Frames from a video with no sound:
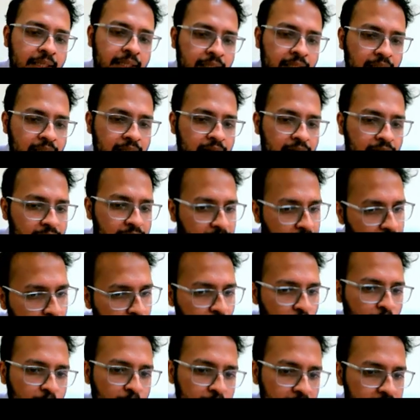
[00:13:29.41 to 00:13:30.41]

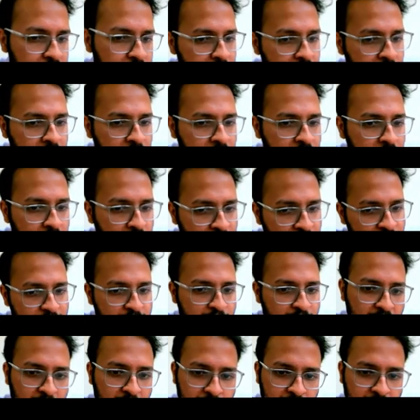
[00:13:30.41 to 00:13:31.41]
home-based
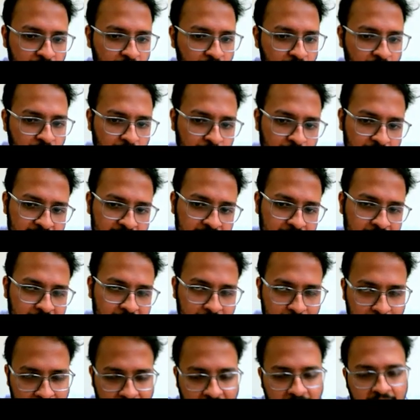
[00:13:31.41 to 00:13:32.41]
physiotherapy and occupational
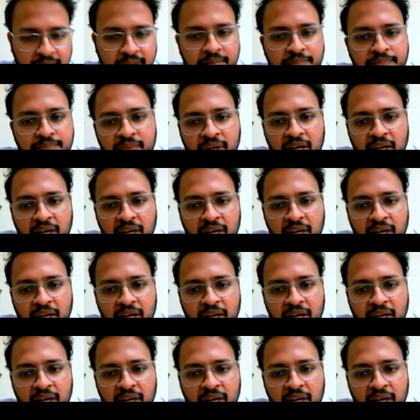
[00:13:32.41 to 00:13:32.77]
therapy.